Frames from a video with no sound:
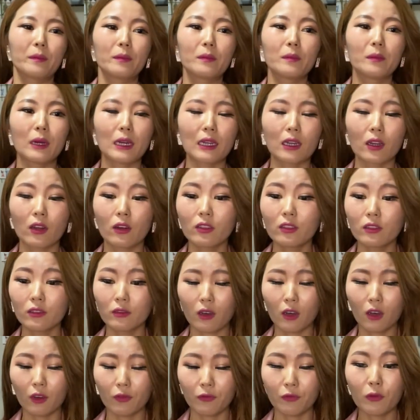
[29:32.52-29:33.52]
but
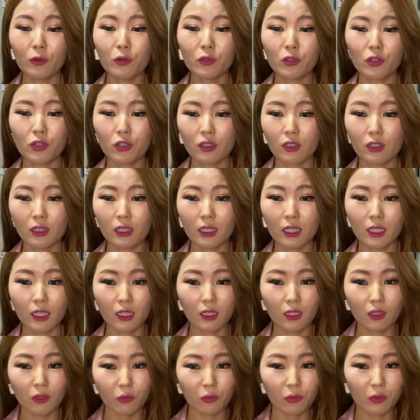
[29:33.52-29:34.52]

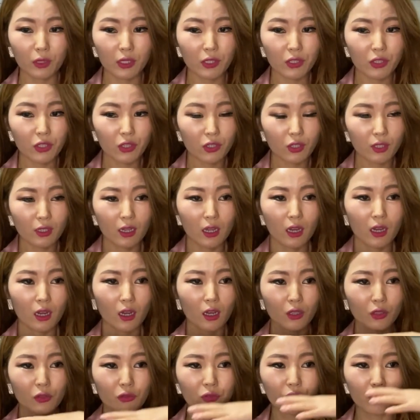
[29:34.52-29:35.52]
unfortunately we just
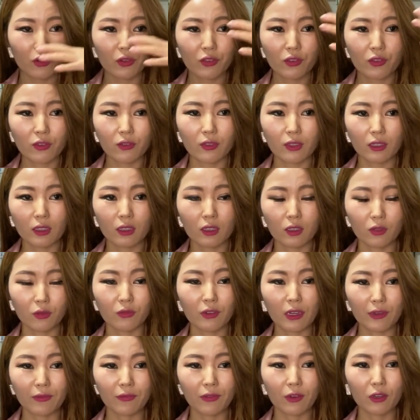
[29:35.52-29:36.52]
uh, crossed the
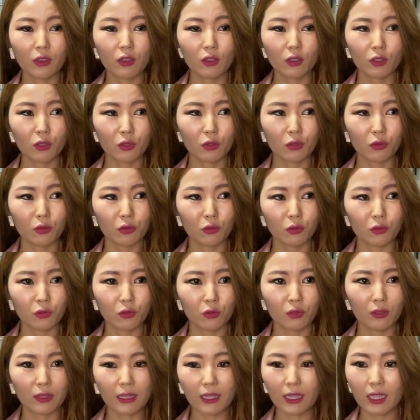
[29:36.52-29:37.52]
river
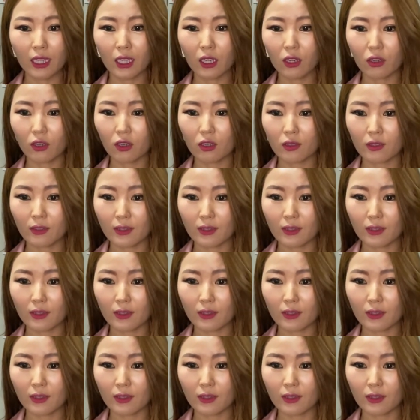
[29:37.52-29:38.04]
to near